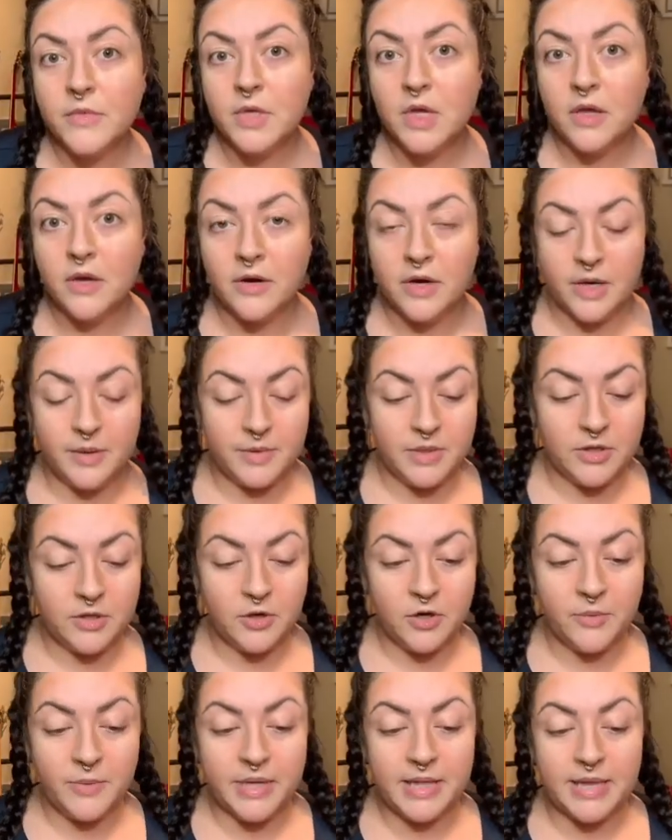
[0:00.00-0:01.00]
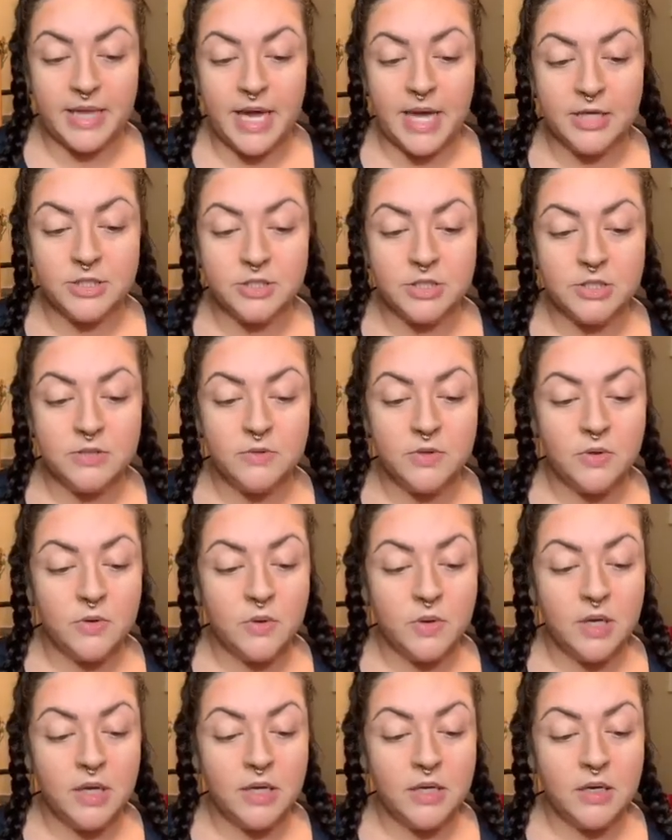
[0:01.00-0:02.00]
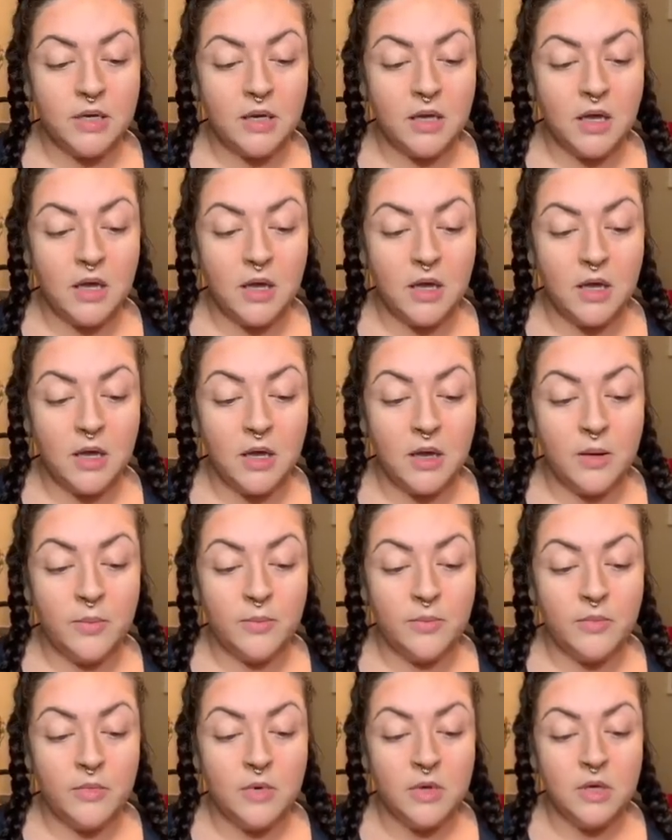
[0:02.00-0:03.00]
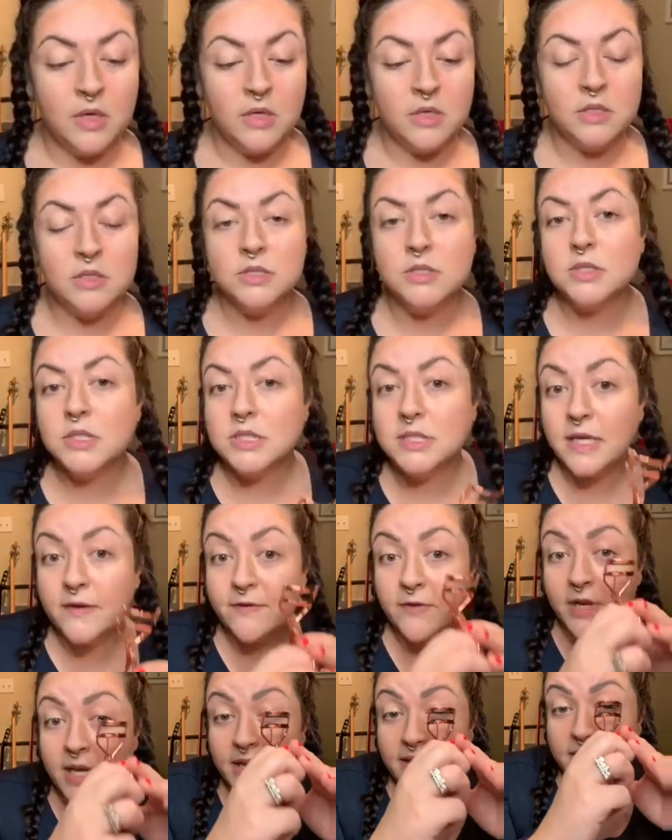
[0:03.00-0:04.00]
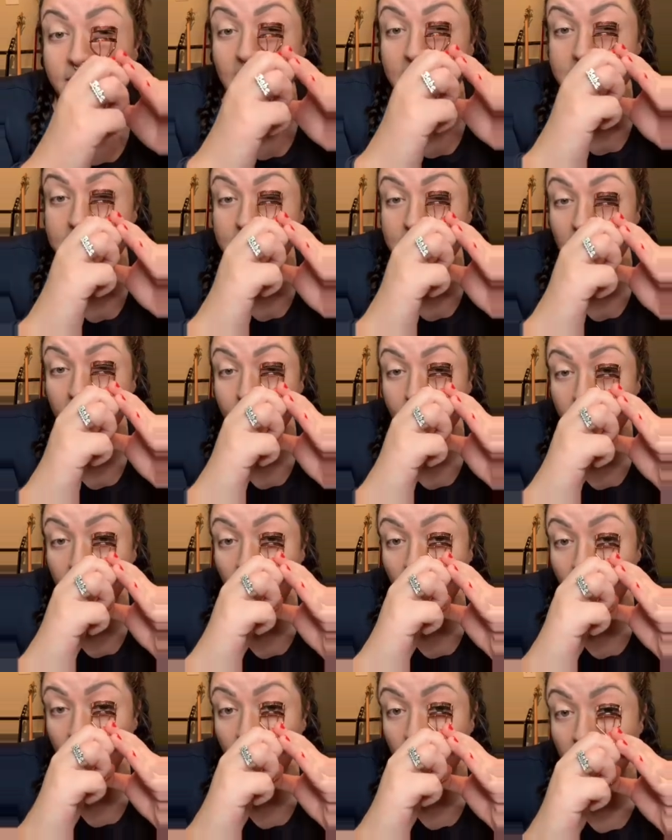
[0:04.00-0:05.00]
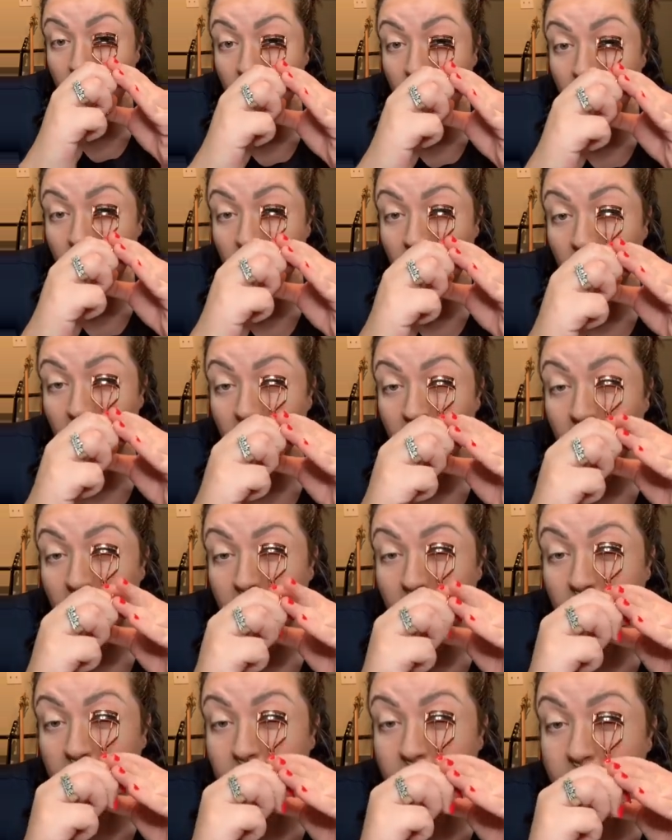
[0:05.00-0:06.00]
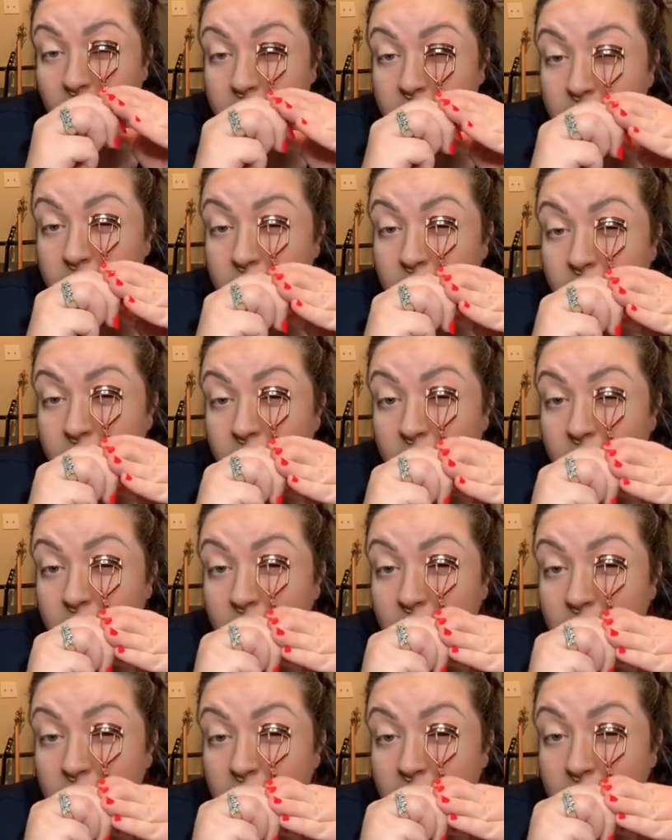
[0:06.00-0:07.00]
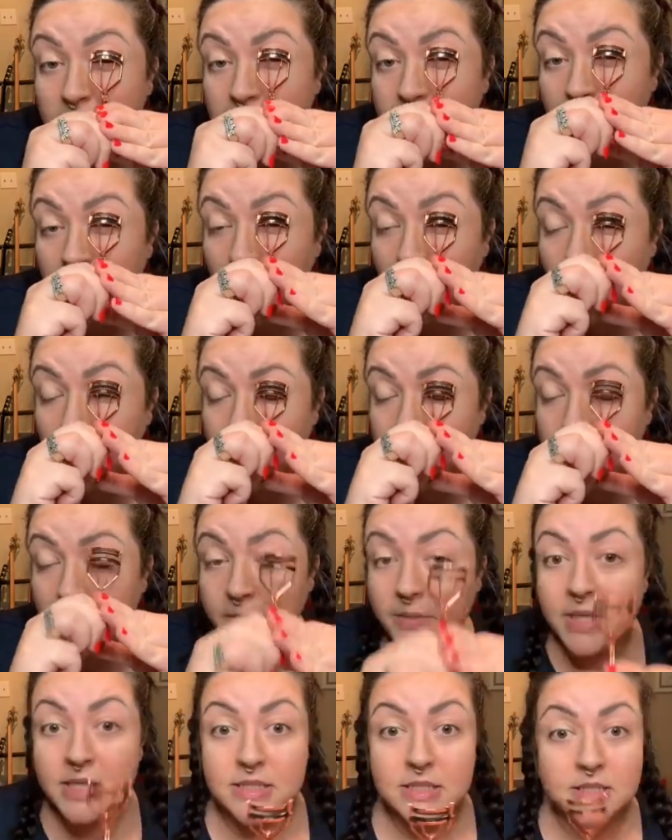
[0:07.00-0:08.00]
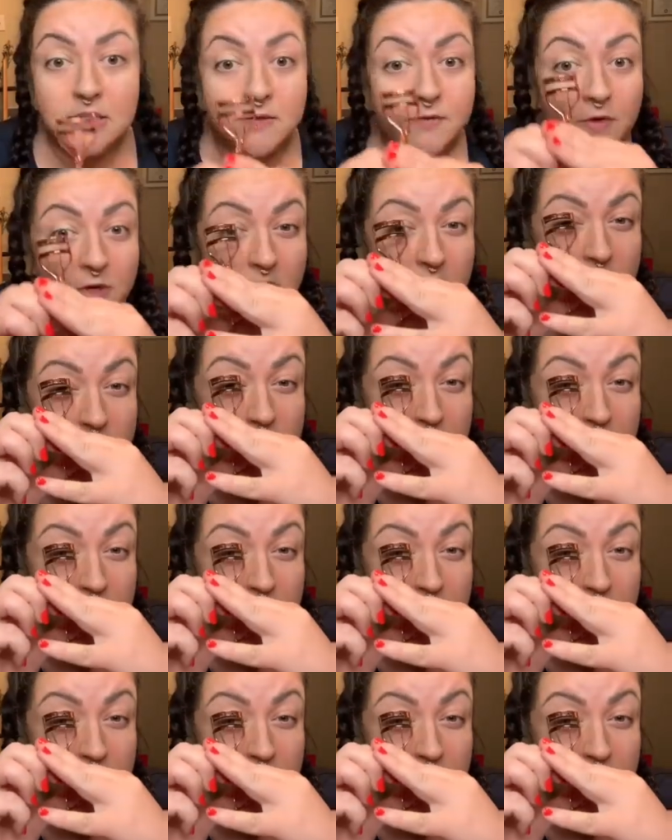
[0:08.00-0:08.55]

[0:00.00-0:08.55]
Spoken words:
Okay, I'm gonna curl my lashes real quick, because I forget that step a lot. And I do think it helps and makes a difference